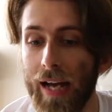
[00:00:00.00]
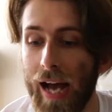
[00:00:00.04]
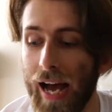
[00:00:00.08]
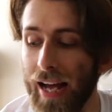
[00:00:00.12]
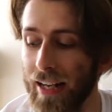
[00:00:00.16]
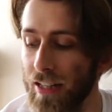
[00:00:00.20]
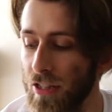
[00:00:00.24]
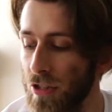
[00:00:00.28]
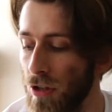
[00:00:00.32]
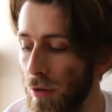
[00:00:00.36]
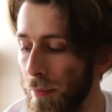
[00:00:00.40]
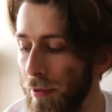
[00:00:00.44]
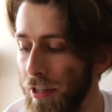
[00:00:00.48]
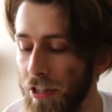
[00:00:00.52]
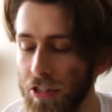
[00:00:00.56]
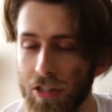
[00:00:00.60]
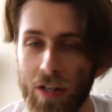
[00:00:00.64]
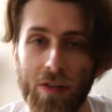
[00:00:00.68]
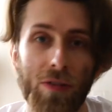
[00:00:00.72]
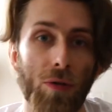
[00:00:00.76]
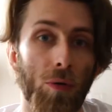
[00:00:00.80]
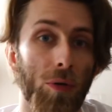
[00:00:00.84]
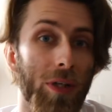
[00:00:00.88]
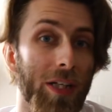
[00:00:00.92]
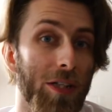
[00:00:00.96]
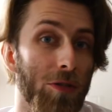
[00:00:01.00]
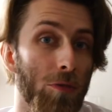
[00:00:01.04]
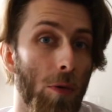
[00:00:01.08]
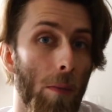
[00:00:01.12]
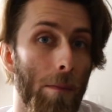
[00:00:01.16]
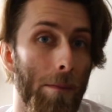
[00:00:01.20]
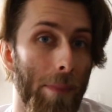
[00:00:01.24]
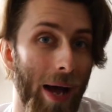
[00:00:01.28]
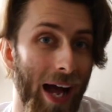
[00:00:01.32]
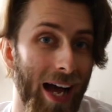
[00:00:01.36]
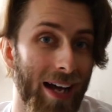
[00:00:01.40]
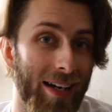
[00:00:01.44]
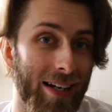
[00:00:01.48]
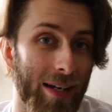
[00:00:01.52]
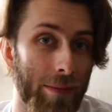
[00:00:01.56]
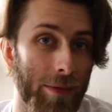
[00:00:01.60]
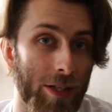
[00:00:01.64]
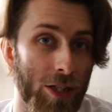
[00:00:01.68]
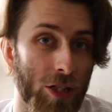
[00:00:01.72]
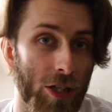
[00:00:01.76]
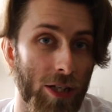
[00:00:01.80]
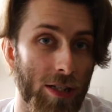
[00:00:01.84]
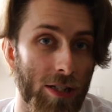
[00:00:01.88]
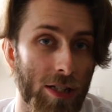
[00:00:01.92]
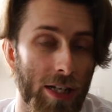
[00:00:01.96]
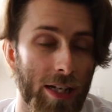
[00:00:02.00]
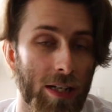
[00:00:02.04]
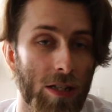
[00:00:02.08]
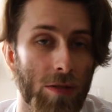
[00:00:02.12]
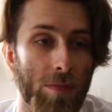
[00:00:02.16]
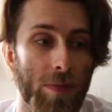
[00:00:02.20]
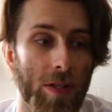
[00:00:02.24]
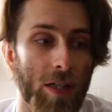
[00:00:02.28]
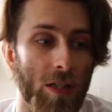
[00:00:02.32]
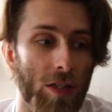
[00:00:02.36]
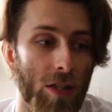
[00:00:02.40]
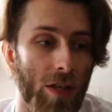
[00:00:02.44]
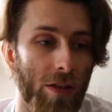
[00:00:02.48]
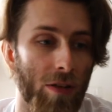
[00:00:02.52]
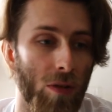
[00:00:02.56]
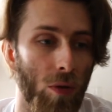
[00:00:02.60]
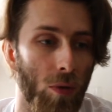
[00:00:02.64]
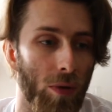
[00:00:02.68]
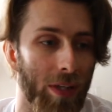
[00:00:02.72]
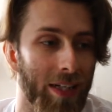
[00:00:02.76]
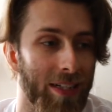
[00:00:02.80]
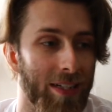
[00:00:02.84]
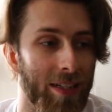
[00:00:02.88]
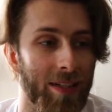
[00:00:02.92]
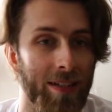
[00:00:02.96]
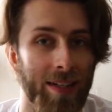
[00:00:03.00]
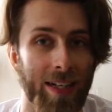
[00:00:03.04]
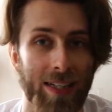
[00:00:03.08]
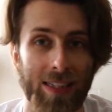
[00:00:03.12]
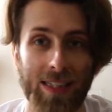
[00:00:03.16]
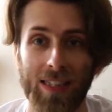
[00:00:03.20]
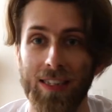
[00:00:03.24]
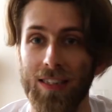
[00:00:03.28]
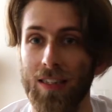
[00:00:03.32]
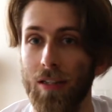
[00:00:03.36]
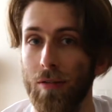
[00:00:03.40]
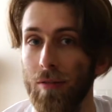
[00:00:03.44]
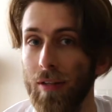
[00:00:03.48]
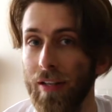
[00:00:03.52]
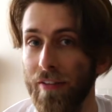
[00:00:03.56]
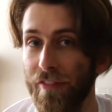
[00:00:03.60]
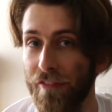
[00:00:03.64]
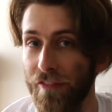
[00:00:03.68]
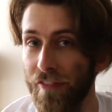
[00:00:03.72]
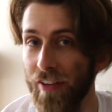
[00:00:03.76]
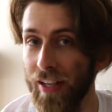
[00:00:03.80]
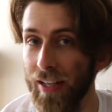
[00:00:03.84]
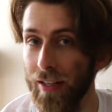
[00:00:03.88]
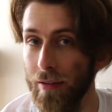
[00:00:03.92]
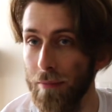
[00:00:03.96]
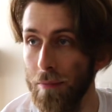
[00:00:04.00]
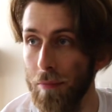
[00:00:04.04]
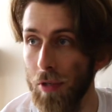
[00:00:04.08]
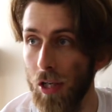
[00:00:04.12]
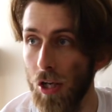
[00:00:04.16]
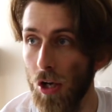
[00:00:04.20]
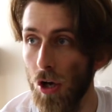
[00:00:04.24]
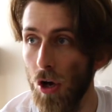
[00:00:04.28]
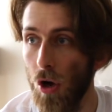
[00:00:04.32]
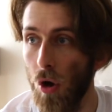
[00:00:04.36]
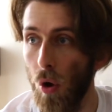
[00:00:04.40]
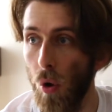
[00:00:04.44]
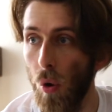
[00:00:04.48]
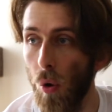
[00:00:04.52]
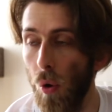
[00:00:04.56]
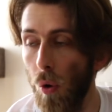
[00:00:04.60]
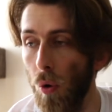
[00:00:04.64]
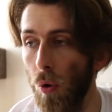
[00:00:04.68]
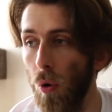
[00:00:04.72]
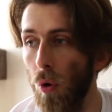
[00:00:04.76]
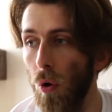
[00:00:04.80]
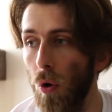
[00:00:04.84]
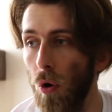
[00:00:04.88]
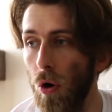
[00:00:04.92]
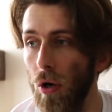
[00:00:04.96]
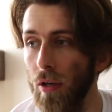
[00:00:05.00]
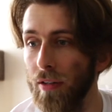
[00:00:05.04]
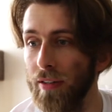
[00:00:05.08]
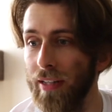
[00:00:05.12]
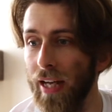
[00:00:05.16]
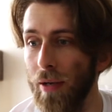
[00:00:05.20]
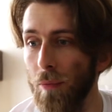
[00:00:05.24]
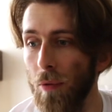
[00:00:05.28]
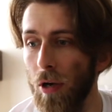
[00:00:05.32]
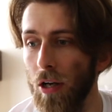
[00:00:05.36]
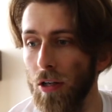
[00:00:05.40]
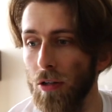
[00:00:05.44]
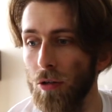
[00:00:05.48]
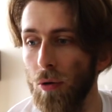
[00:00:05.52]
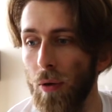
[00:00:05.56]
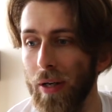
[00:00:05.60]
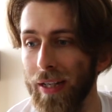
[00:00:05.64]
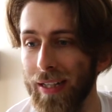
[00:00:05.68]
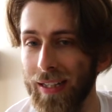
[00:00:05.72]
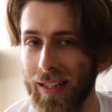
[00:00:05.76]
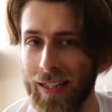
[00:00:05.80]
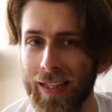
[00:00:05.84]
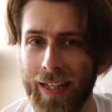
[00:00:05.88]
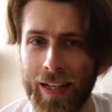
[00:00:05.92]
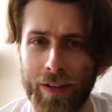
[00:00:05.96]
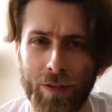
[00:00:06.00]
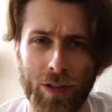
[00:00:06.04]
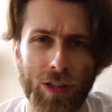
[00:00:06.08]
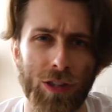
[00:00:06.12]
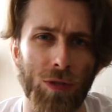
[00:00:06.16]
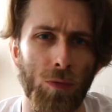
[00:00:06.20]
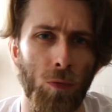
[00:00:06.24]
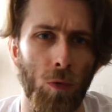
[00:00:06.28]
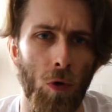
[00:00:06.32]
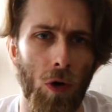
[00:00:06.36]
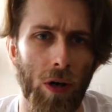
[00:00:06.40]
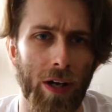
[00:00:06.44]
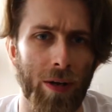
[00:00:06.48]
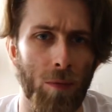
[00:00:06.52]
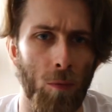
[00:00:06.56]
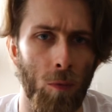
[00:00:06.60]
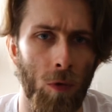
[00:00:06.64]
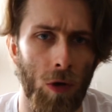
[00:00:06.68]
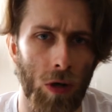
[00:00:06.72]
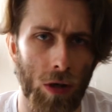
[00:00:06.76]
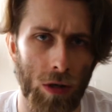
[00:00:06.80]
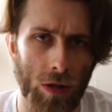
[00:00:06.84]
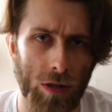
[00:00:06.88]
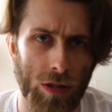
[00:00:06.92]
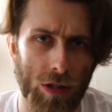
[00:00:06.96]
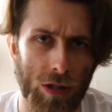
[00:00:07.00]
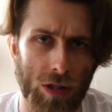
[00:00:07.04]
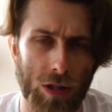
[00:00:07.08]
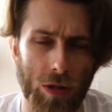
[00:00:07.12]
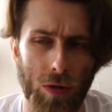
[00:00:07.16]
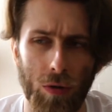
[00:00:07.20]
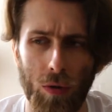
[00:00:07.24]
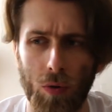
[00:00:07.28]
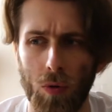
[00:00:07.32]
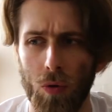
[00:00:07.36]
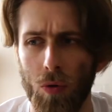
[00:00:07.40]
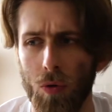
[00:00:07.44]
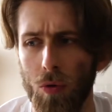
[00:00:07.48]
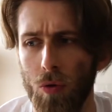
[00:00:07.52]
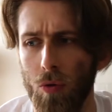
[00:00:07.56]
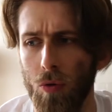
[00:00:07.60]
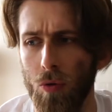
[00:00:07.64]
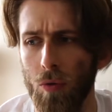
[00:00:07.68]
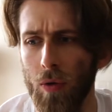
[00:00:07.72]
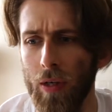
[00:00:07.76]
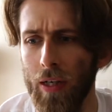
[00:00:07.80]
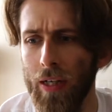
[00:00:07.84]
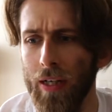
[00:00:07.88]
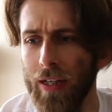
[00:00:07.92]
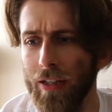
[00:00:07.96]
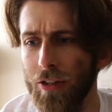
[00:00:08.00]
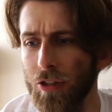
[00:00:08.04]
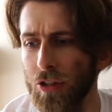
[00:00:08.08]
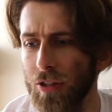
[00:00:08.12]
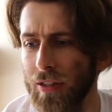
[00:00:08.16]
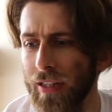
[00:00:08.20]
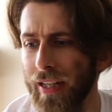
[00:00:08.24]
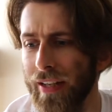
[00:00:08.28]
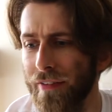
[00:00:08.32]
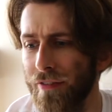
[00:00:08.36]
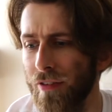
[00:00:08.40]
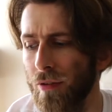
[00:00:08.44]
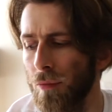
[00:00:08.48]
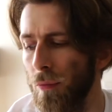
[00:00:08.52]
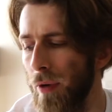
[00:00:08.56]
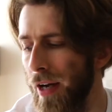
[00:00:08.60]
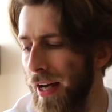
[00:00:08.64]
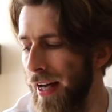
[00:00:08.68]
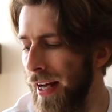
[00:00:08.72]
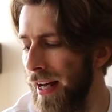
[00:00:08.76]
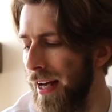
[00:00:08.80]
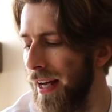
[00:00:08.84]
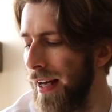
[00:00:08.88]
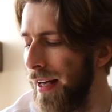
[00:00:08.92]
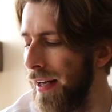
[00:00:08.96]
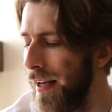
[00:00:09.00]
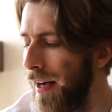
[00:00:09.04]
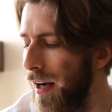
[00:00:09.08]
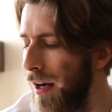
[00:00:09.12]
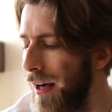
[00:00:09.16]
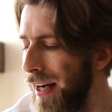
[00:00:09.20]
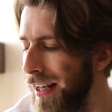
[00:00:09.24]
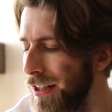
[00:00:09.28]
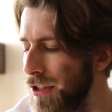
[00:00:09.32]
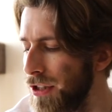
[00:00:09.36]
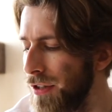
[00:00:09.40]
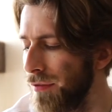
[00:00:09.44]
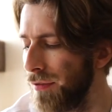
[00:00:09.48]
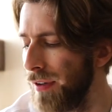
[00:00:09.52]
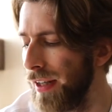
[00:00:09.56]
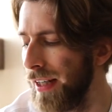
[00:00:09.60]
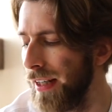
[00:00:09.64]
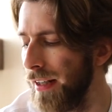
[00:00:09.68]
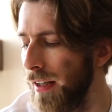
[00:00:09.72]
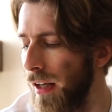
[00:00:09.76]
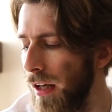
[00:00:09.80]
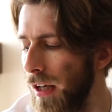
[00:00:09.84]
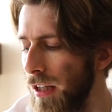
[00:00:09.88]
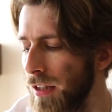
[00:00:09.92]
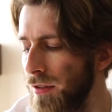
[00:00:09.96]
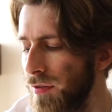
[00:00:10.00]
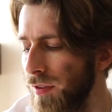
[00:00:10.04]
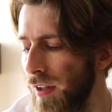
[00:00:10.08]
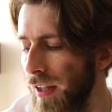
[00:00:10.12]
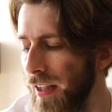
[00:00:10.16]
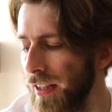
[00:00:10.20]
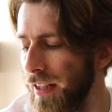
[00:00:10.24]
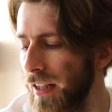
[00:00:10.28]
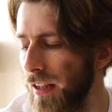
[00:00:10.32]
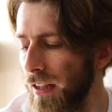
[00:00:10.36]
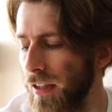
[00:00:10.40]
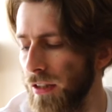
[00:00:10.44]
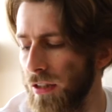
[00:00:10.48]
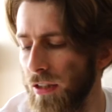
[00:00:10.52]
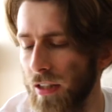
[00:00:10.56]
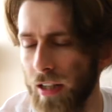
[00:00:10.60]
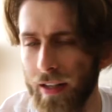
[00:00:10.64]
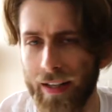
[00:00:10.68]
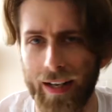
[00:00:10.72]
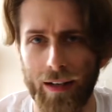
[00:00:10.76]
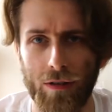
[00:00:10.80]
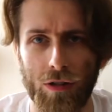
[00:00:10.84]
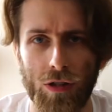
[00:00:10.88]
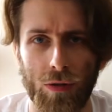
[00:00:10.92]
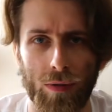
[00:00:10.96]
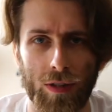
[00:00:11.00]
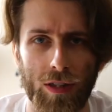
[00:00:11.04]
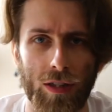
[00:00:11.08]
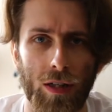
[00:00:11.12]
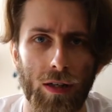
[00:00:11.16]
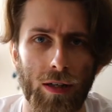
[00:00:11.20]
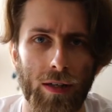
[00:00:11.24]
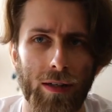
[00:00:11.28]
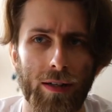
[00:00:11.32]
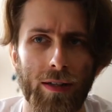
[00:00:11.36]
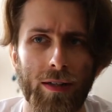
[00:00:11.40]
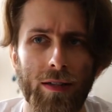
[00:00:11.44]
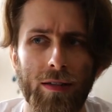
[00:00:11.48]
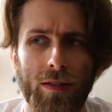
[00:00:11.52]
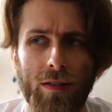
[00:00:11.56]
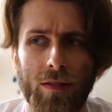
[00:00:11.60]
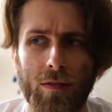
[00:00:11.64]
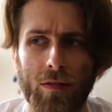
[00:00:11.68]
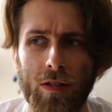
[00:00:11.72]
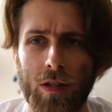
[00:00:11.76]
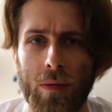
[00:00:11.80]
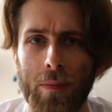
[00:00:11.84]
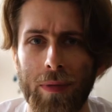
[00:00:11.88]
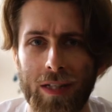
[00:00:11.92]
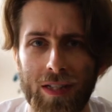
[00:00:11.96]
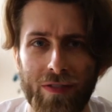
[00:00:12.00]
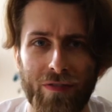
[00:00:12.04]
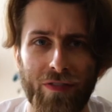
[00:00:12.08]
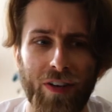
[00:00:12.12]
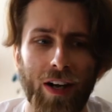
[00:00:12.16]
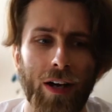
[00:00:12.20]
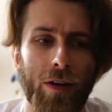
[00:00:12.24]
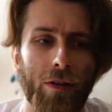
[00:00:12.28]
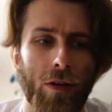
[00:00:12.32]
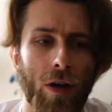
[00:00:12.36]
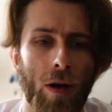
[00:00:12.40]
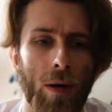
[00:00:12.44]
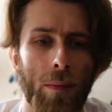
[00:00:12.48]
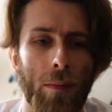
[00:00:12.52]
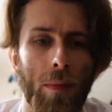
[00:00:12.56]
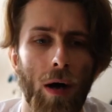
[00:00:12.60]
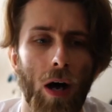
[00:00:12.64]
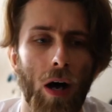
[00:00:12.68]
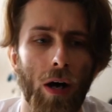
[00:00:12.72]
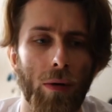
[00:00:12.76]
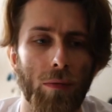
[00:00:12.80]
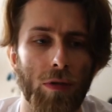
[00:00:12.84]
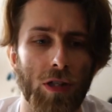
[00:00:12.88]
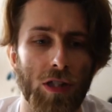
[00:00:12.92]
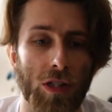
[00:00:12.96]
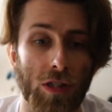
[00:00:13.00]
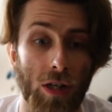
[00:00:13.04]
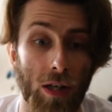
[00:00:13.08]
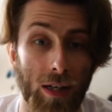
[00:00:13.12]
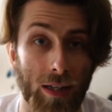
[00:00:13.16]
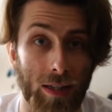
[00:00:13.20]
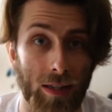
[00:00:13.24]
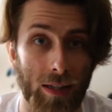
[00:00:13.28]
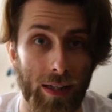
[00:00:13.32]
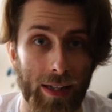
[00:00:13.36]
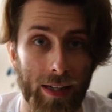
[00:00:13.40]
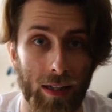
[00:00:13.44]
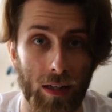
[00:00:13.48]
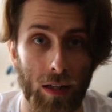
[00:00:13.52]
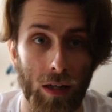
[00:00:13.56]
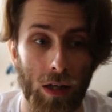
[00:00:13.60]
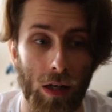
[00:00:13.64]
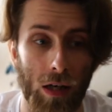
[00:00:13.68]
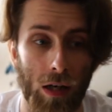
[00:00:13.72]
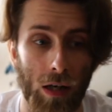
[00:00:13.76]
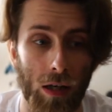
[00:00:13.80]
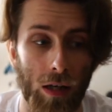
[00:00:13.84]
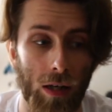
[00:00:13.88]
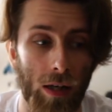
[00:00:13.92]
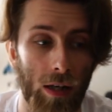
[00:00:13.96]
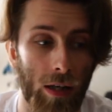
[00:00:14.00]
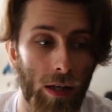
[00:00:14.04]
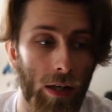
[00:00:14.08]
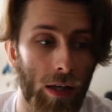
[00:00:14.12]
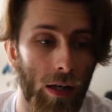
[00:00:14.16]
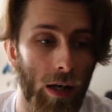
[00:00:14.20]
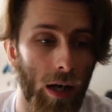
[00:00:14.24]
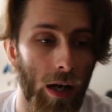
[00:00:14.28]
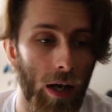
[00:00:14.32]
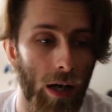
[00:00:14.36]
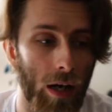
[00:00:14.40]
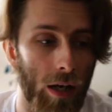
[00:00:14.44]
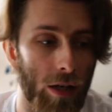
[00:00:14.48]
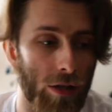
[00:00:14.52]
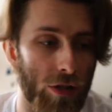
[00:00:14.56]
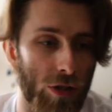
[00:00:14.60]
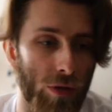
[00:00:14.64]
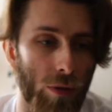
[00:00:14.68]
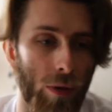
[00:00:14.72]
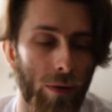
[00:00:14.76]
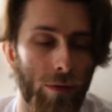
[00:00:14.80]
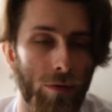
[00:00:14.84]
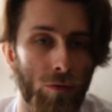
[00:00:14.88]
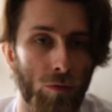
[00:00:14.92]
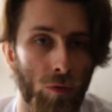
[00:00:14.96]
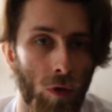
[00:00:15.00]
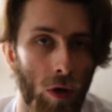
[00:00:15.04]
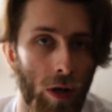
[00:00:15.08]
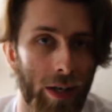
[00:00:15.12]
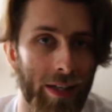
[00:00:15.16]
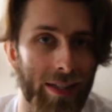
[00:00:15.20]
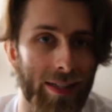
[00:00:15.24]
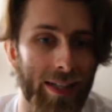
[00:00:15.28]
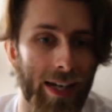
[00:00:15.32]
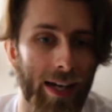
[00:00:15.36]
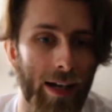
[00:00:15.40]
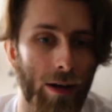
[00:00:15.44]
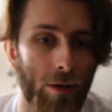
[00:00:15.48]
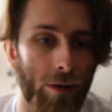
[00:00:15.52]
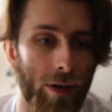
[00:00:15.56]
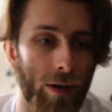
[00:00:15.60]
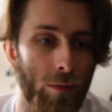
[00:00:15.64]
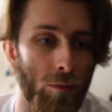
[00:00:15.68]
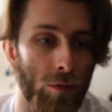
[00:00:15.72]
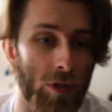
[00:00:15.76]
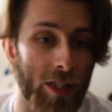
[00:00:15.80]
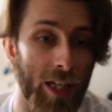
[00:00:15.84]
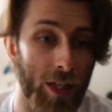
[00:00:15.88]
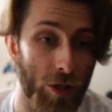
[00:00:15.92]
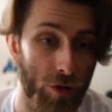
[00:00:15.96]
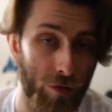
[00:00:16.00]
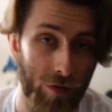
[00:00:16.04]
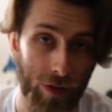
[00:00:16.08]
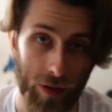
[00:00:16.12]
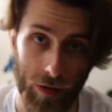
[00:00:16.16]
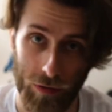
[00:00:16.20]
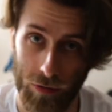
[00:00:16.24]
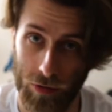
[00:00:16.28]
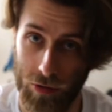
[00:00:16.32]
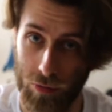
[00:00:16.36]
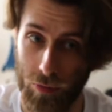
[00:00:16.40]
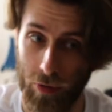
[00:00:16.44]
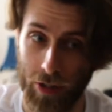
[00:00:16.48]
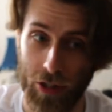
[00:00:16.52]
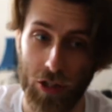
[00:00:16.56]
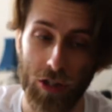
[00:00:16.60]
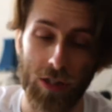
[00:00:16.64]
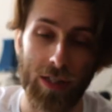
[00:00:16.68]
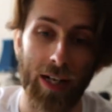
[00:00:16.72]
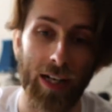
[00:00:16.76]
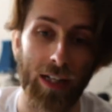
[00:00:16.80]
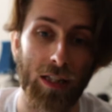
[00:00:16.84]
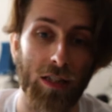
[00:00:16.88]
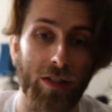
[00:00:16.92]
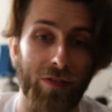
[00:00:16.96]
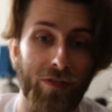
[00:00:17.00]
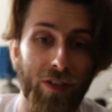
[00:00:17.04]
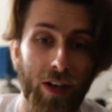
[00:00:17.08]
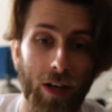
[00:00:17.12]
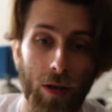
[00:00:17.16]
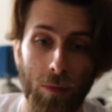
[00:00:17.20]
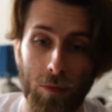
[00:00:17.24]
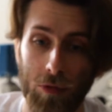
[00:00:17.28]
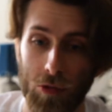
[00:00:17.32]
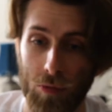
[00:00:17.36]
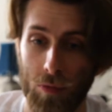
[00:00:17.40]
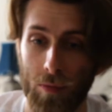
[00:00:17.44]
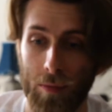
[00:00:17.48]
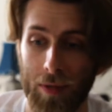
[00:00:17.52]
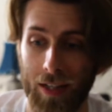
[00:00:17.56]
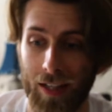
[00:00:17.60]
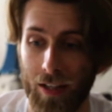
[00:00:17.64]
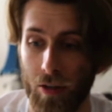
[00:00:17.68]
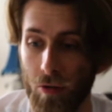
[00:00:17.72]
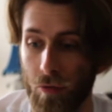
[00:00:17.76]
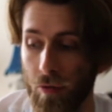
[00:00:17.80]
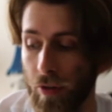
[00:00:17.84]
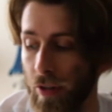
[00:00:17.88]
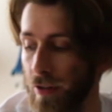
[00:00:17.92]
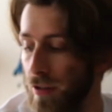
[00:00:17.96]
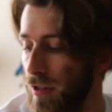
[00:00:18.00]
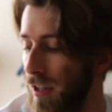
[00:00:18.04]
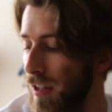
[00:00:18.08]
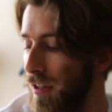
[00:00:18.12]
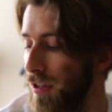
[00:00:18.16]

And it's not because I thought these were bad images, it's because I thought they didn't necessarily fit, or they weren't quite clear as to what it was, or just even where I actually realised that I kind of started out, so I started doing this at Fareham, I was cycling a lot, so I would ride down and Titchfield, which is next to Fareham, was one of my little routes.